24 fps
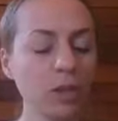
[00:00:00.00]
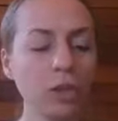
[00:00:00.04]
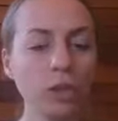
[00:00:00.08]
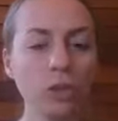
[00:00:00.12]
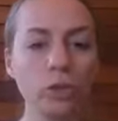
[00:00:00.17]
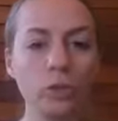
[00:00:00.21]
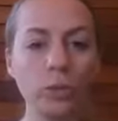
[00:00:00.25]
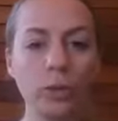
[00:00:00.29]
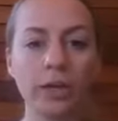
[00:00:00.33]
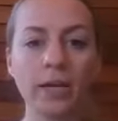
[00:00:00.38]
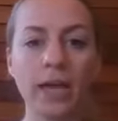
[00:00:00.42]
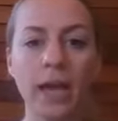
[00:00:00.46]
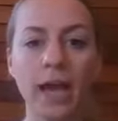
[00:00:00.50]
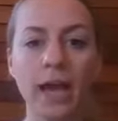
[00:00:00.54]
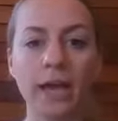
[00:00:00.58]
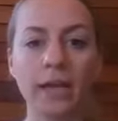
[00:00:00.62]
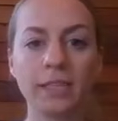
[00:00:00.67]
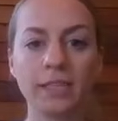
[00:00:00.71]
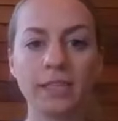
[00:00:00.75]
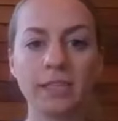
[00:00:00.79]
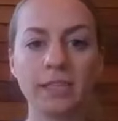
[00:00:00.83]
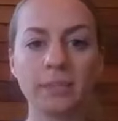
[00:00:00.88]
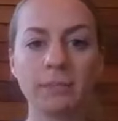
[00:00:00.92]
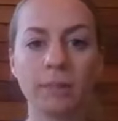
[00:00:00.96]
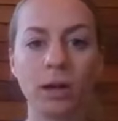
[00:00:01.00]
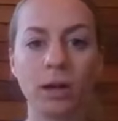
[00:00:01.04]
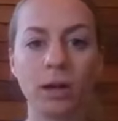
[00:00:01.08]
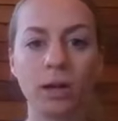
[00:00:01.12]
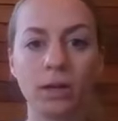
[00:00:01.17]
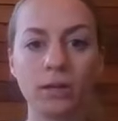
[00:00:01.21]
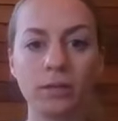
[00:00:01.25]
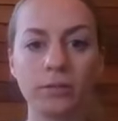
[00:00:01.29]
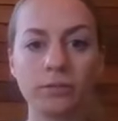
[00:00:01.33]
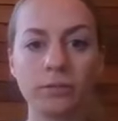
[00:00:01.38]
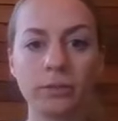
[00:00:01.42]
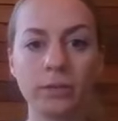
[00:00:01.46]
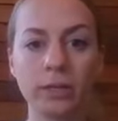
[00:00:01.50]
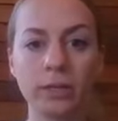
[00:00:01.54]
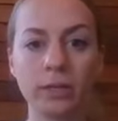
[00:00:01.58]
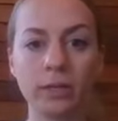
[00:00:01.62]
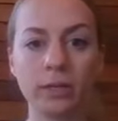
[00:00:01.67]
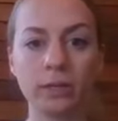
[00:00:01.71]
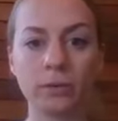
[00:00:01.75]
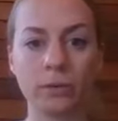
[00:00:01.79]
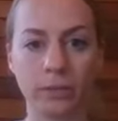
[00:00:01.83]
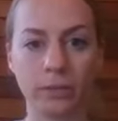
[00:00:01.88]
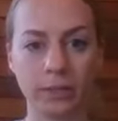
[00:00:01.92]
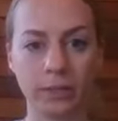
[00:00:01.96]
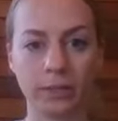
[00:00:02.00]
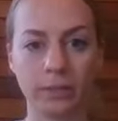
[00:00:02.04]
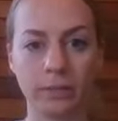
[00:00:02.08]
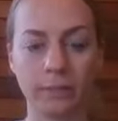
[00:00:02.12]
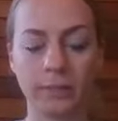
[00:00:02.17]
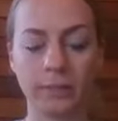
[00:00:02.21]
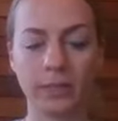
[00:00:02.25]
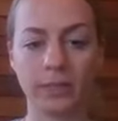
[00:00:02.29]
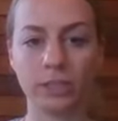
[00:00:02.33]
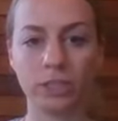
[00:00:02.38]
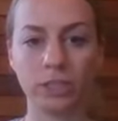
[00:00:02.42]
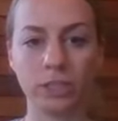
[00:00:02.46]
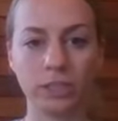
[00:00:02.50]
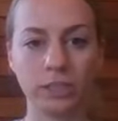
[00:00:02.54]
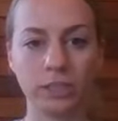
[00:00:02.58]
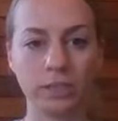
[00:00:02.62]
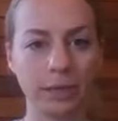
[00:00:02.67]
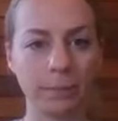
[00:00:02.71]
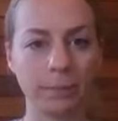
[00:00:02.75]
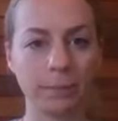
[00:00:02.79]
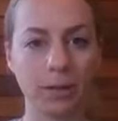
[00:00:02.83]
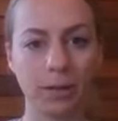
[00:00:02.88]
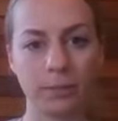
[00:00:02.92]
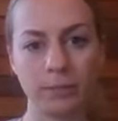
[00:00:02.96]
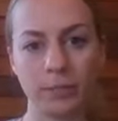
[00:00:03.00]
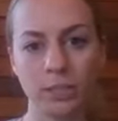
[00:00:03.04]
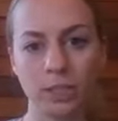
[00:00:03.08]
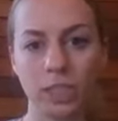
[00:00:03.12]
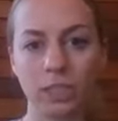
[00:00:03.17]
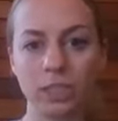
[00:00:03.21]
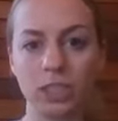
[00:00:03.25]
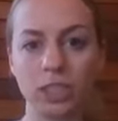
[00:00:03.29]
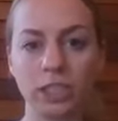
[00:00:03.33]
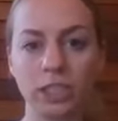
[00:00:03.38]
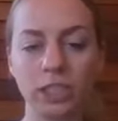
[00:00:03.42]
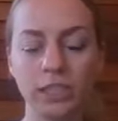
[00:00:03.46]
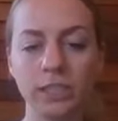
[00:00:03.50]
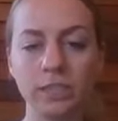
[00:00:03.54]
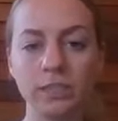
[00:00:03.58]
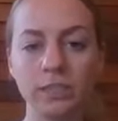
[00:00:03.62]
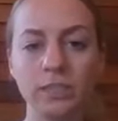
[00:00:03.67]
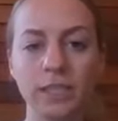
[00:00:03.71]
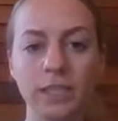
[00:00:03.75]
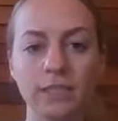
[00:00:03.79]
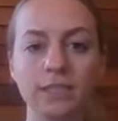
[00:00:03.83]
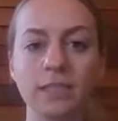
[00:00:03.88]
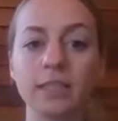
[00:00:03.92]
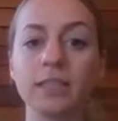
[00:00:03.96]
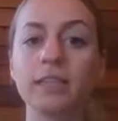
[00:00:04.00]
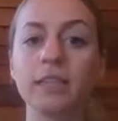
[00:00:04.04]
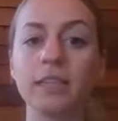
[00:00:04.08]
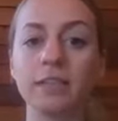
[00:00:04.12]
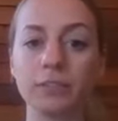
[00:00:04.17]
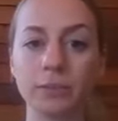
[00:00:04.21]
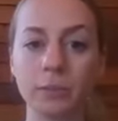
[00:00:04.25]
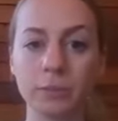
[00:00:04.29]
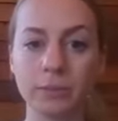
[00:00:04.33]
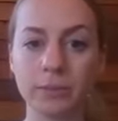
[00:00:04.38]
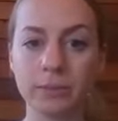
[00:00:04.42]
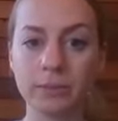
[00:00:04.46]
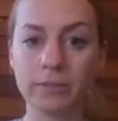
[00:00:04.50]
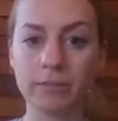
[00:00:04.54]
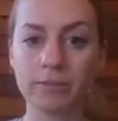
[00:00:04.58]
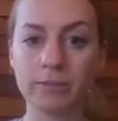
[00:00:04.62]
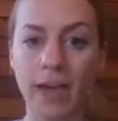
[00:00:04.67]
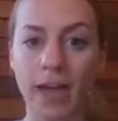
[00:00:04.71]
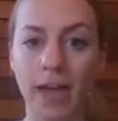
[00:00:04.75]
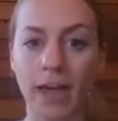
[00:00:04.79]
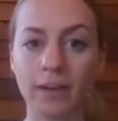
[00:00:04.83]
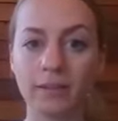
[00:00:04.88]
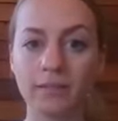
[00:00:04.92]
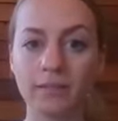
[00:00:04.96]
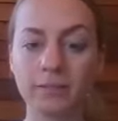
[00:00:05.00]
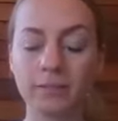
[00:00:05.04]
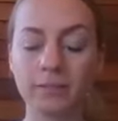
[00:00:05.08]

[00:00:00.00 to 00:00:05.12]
You could add in some olive oil or a little bit of cheese, like Parmesan cheese. That's going to give you some fat.